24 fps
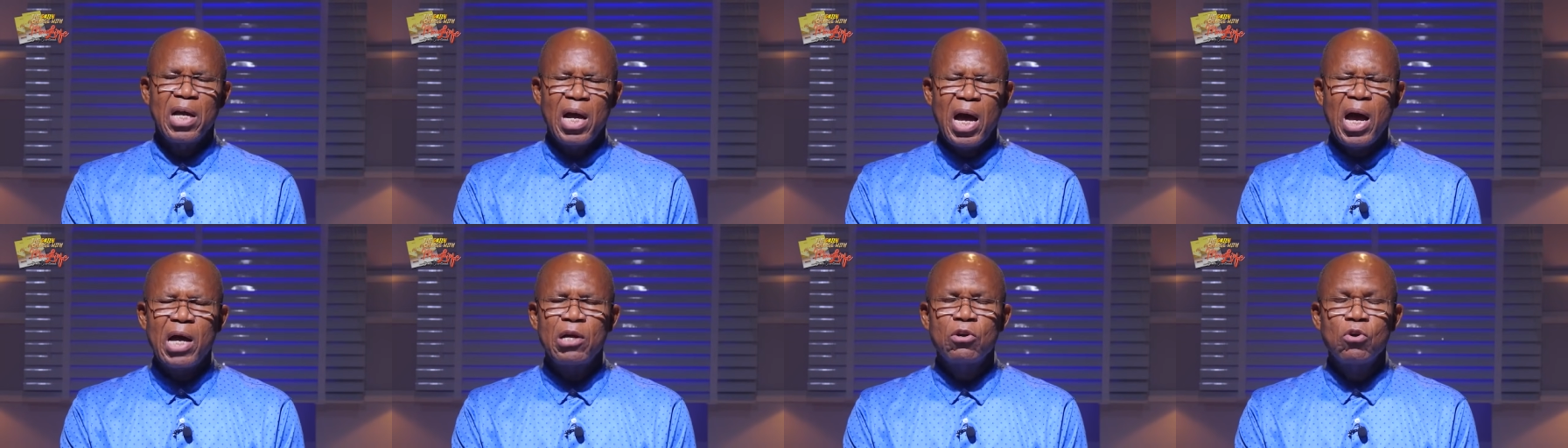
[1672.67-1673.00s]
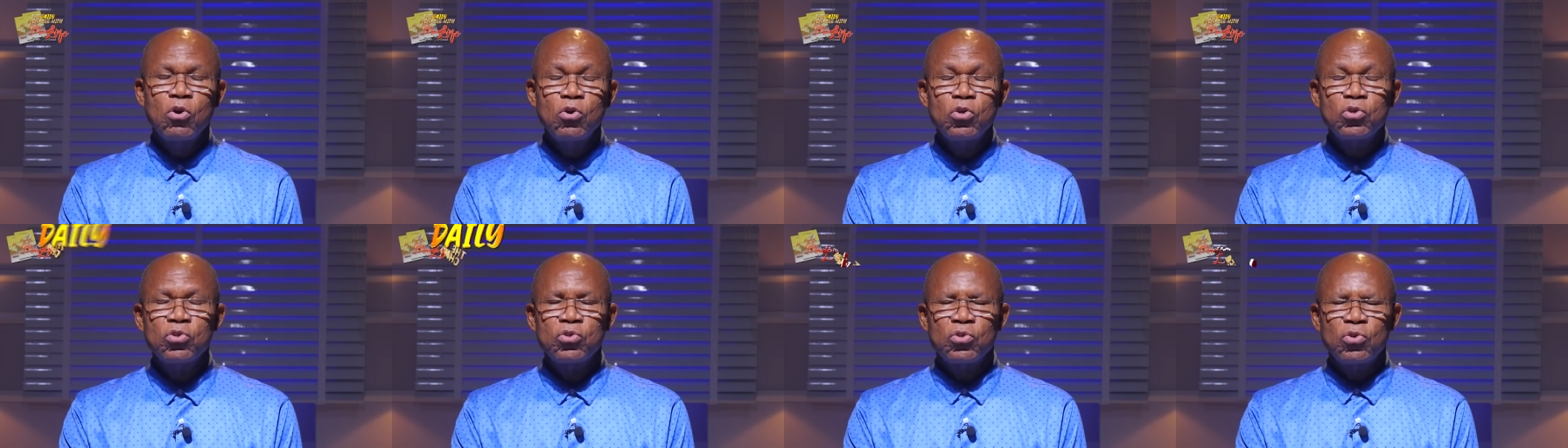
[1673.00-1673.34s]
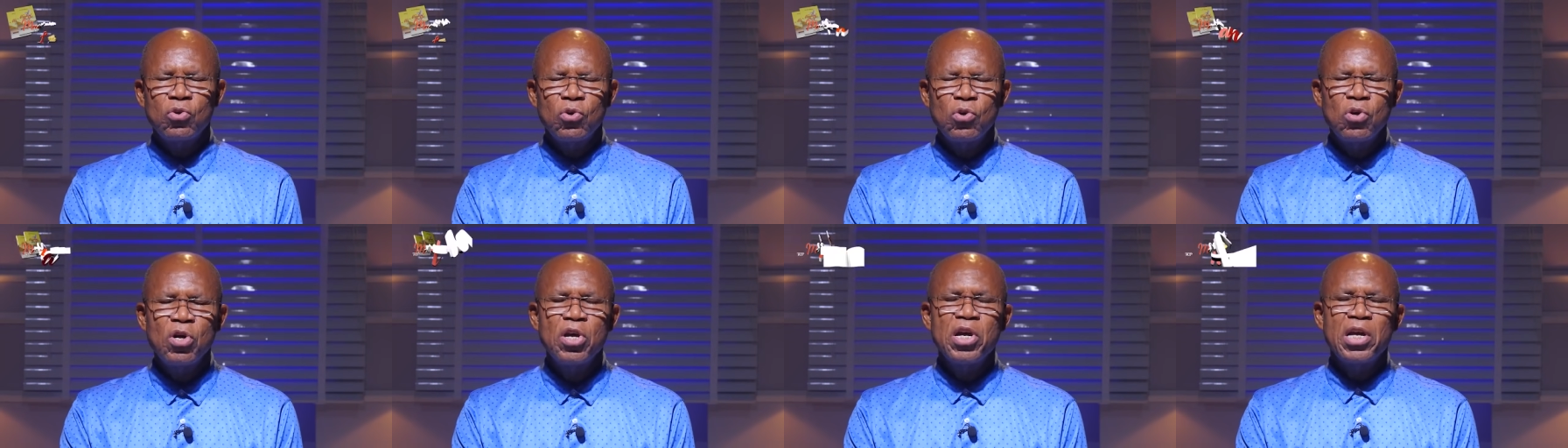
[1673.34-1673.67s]
and
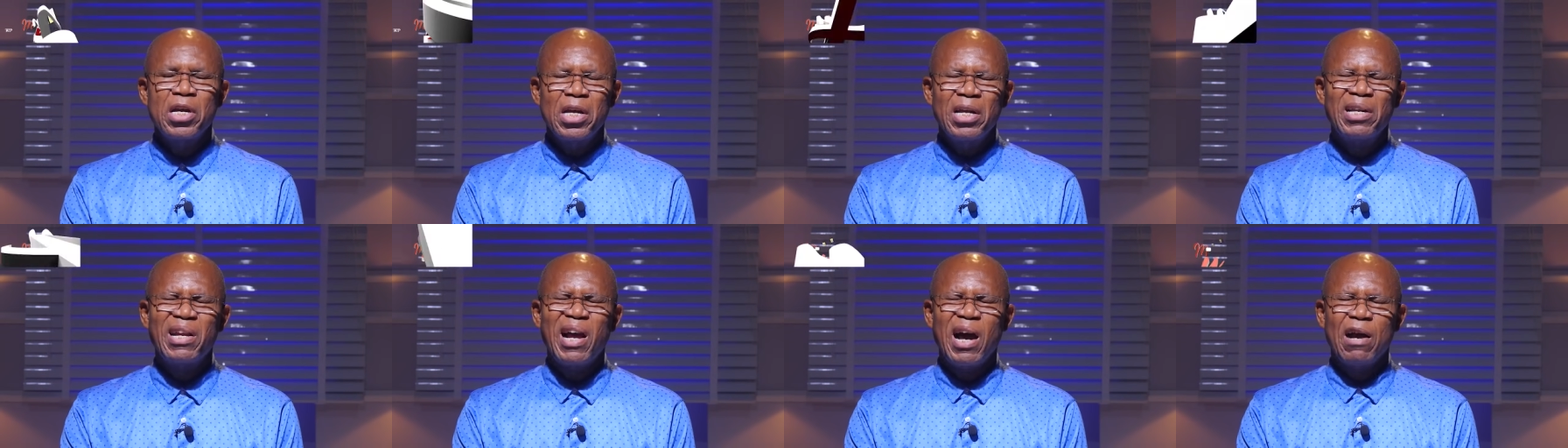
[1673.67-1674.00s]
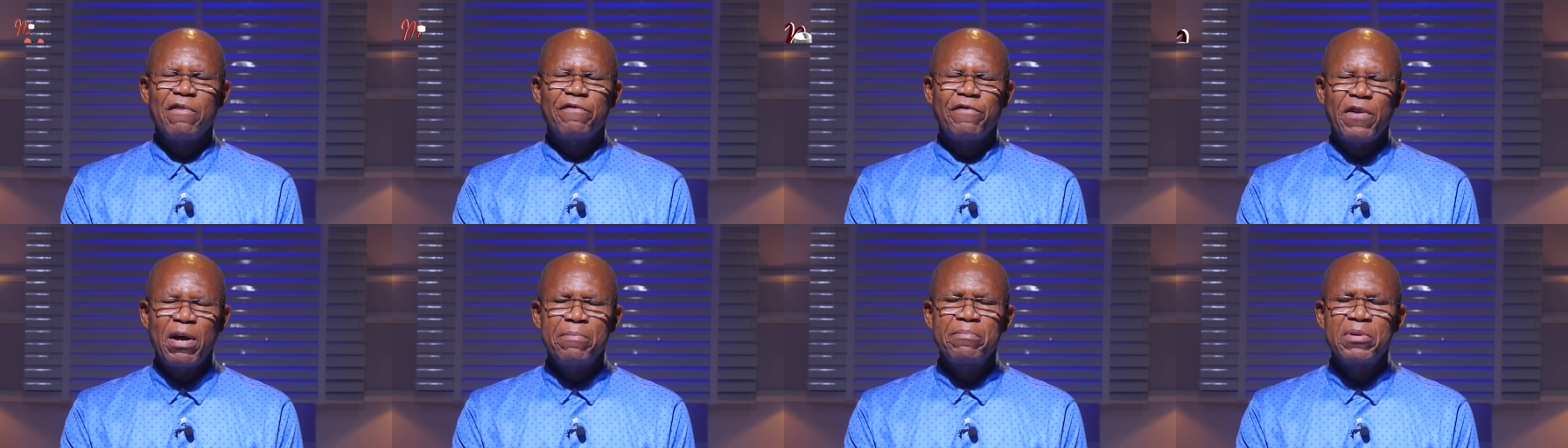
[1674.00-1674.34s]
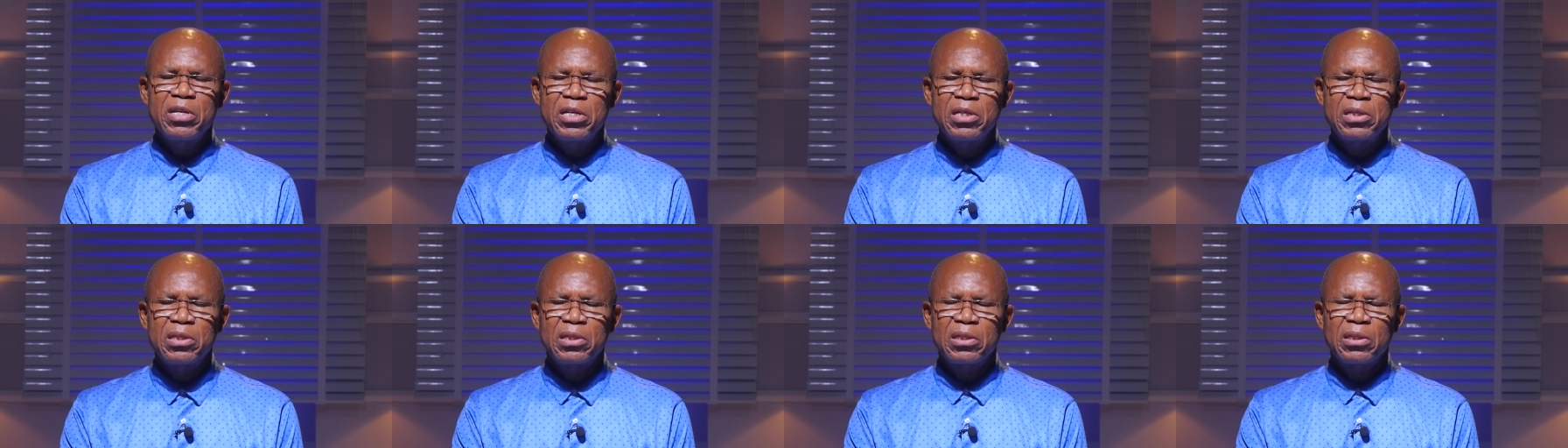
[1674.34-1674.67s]
also in our
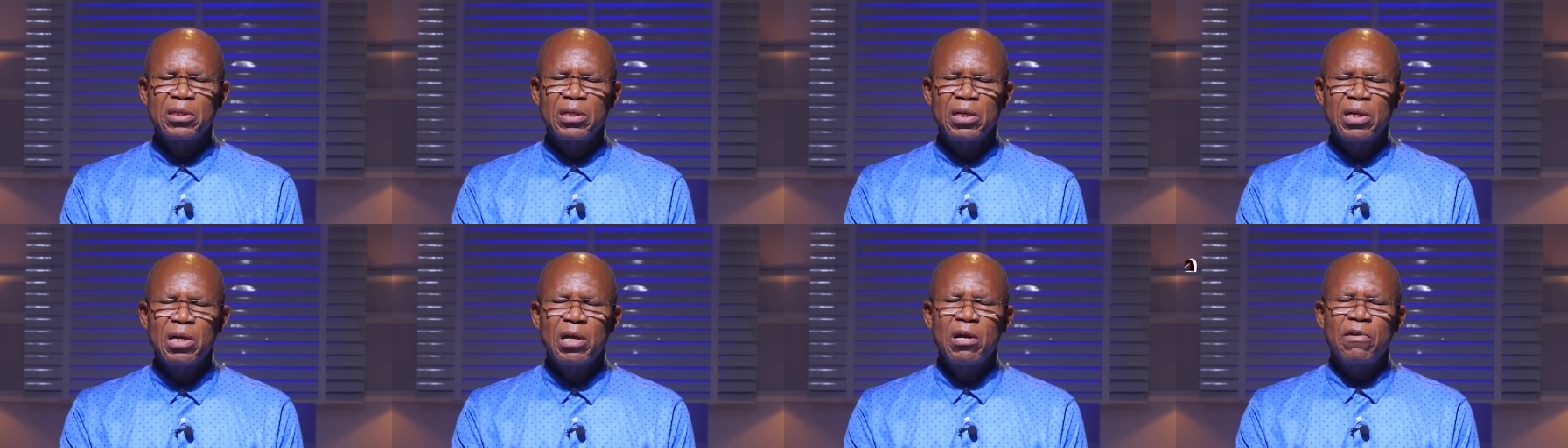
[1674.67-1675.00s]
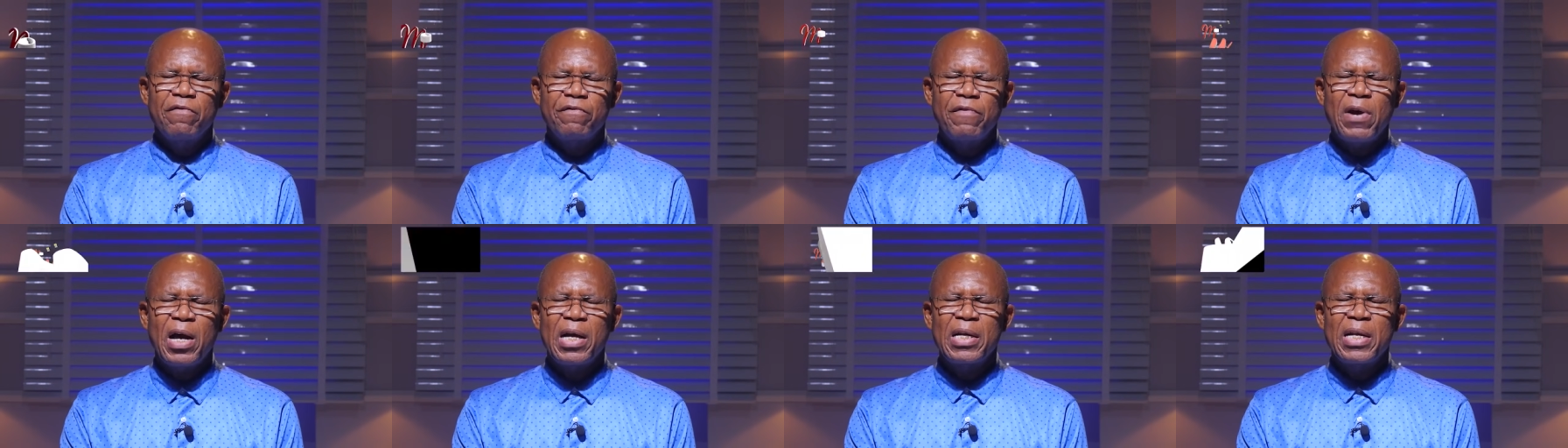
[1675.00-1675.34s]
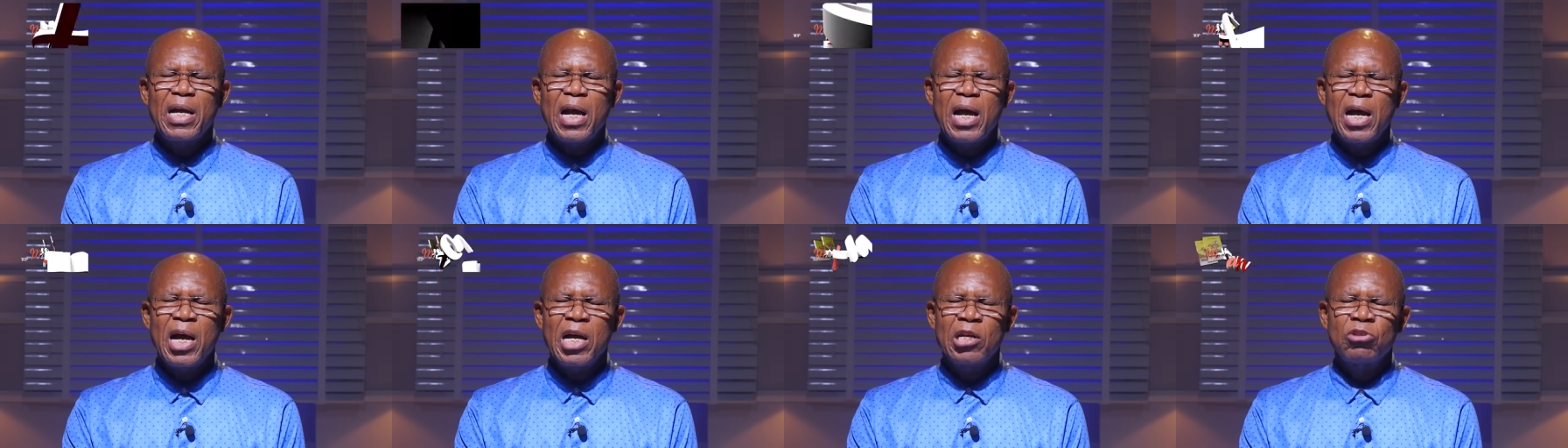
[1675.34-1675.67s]
families.
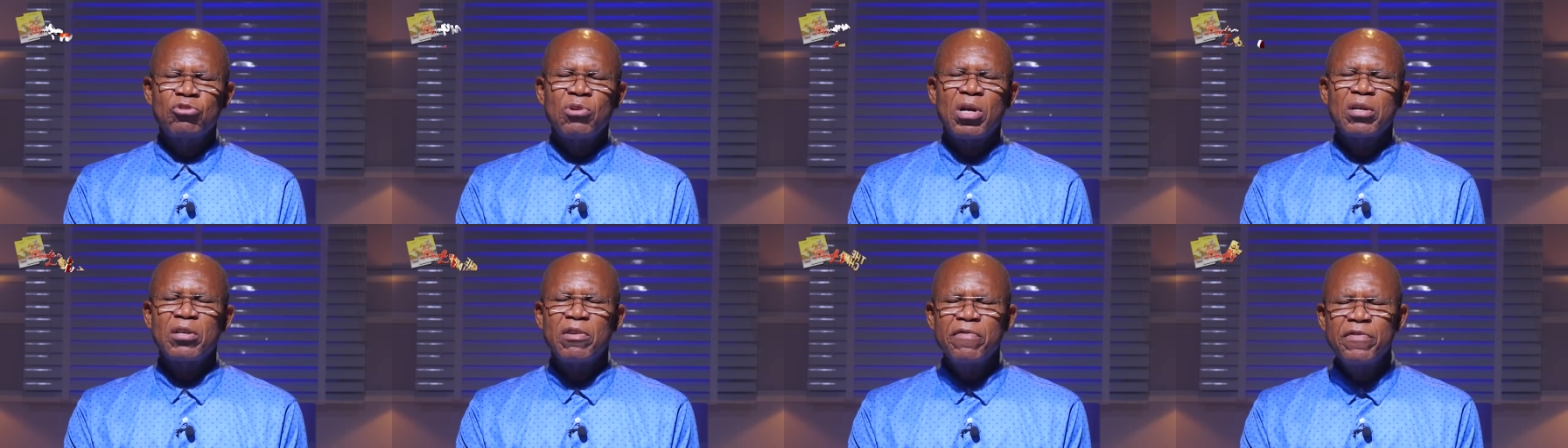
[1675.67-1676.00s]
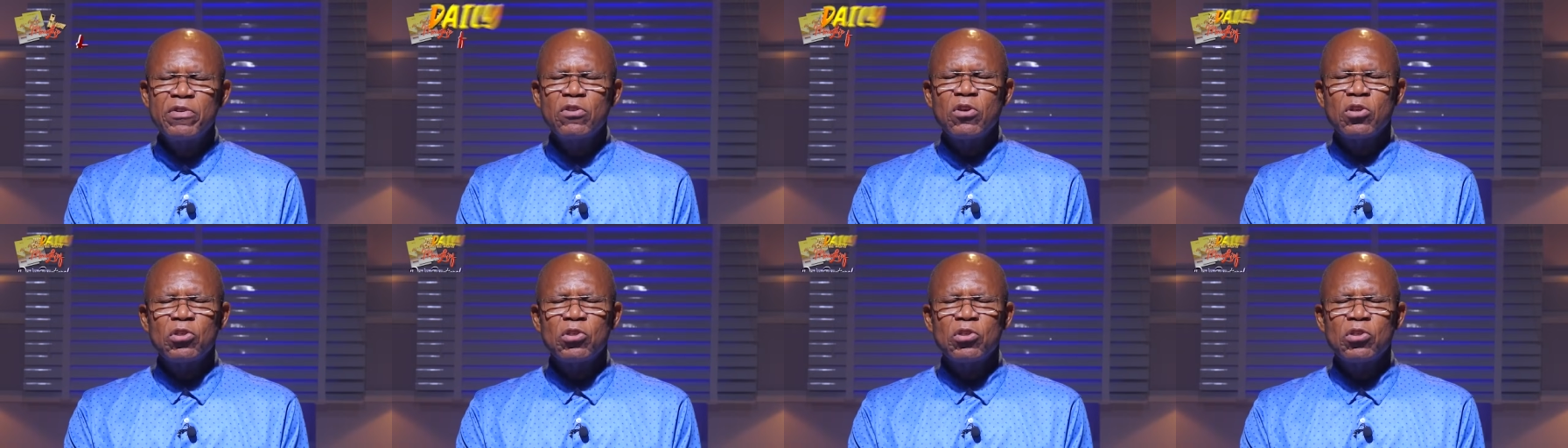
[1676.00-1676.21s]
Father, as you are giving